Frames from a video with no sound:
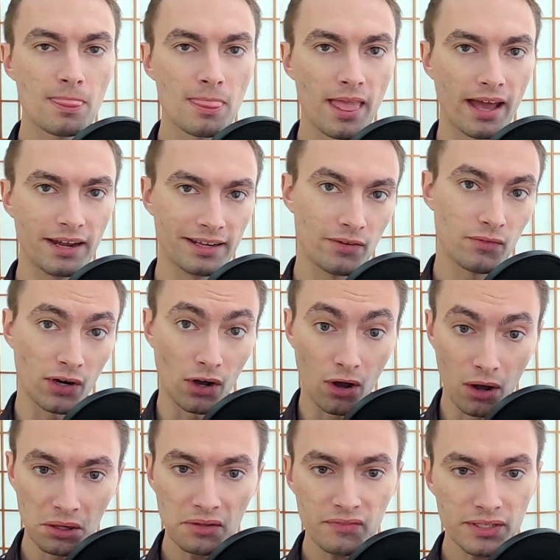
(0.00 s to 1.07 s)
and given
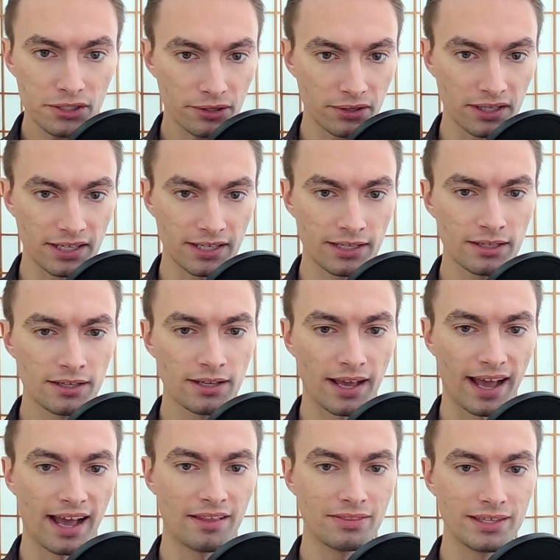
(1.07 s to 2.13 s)
all of eternity
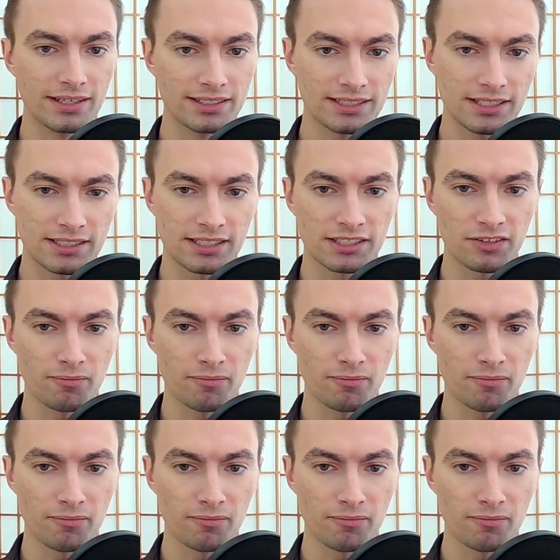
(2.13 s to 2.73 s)
and the existence of